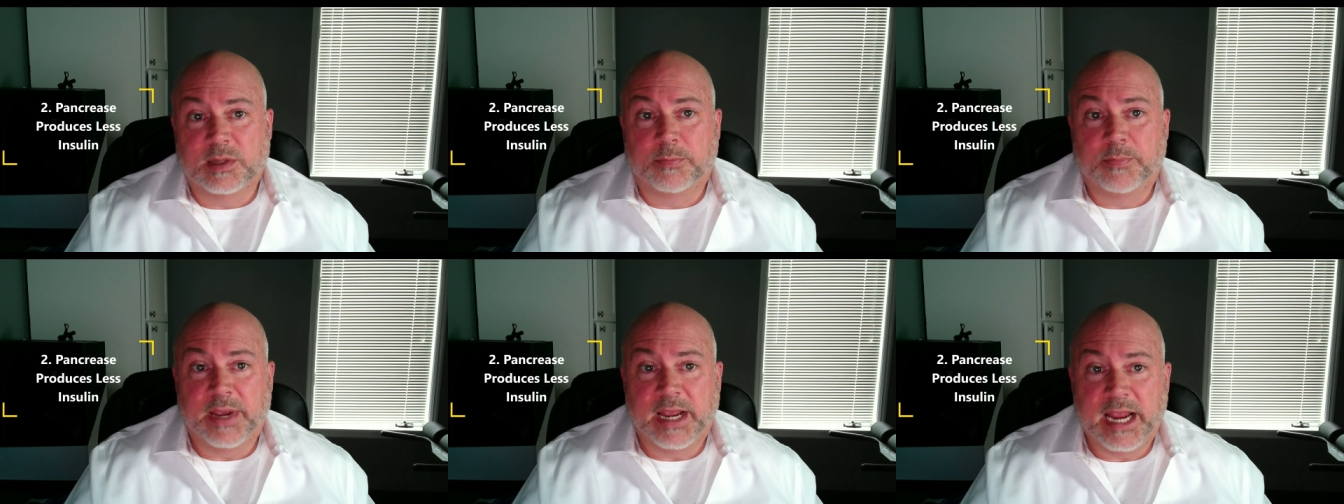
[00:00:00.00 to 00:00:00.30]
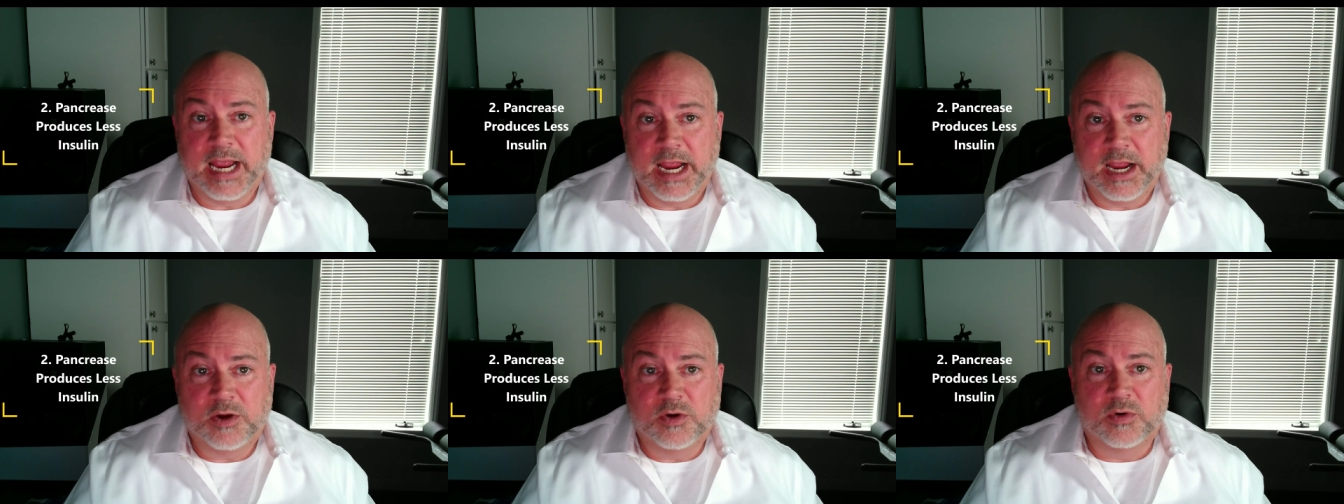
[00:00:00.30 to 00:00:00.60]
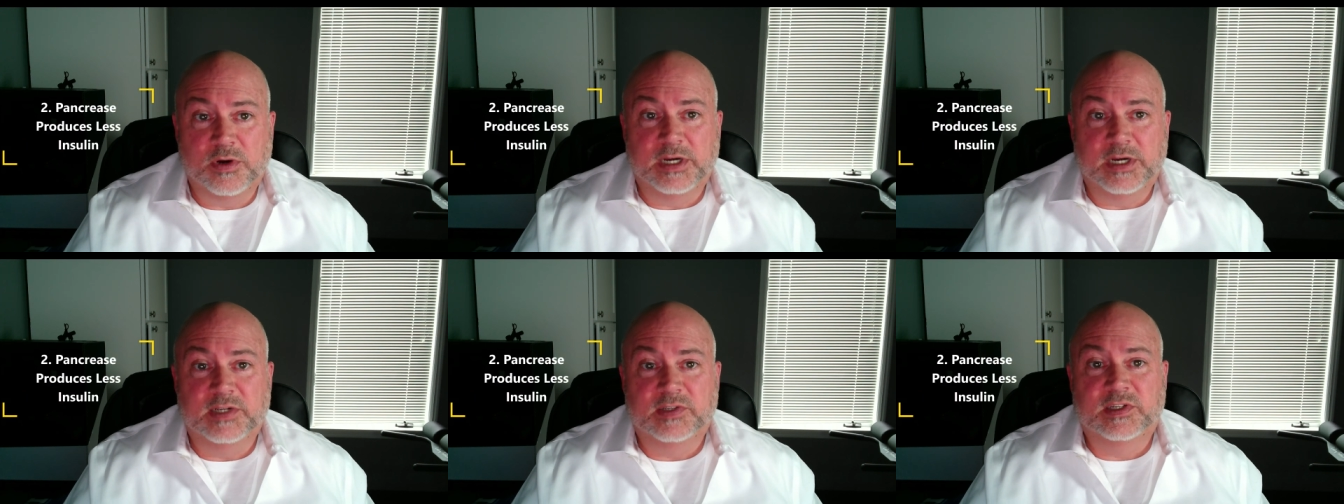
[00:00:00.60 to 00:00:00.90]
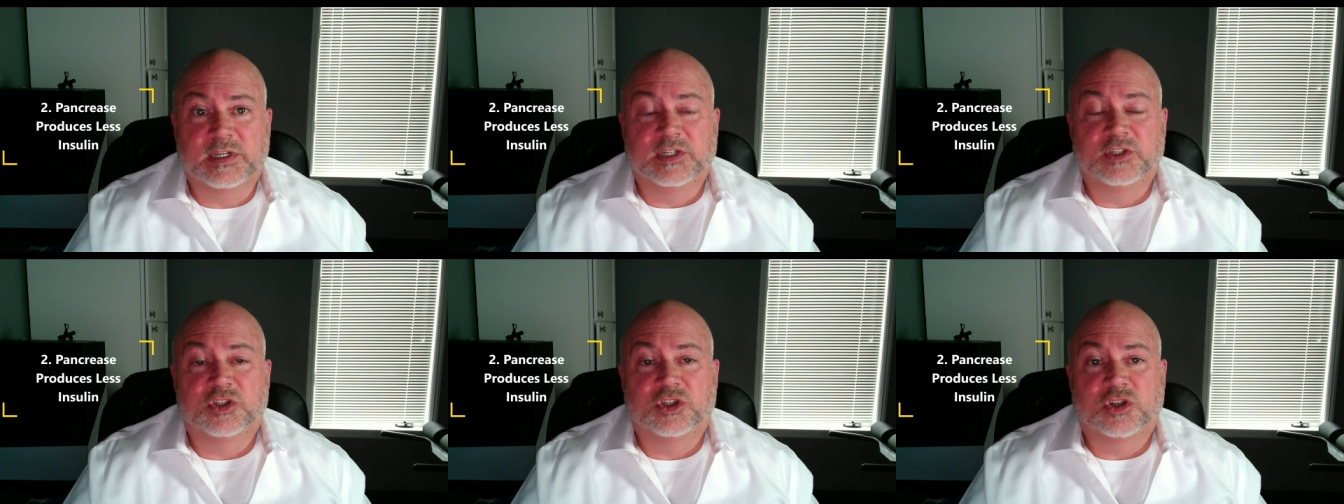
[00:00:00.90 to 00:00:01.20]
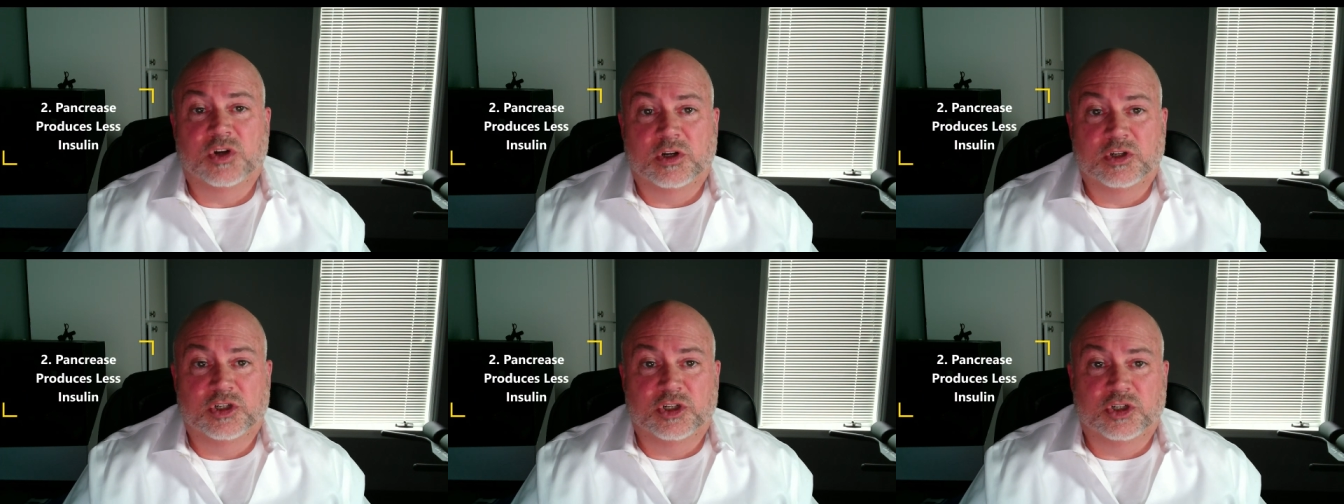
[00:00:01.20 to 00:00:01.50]
the pancreas can
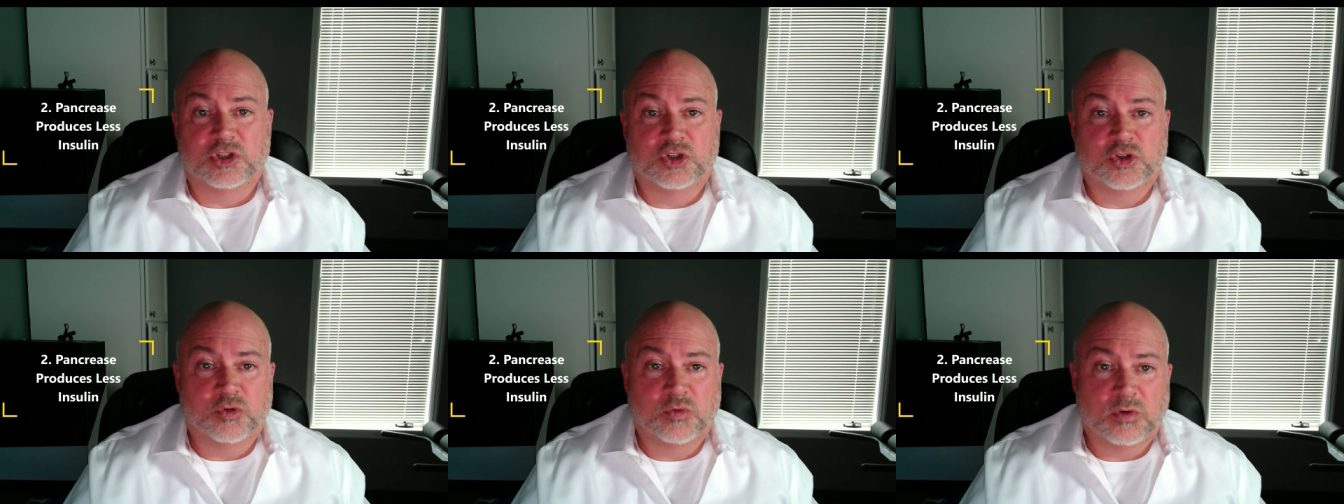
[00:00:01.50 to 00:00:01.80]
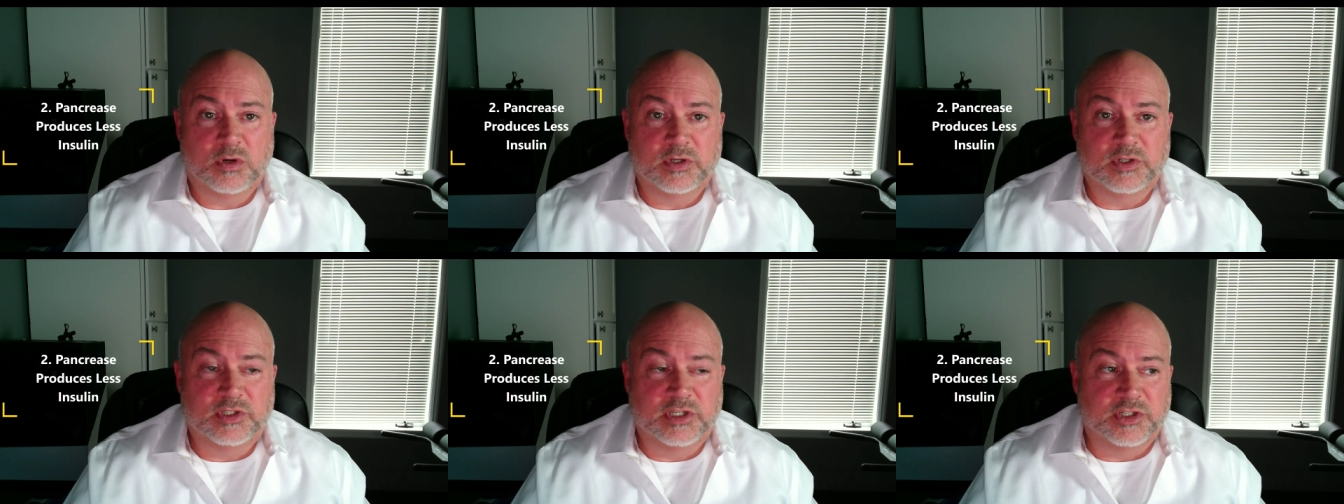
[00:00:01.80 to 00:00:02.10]
start to, tr-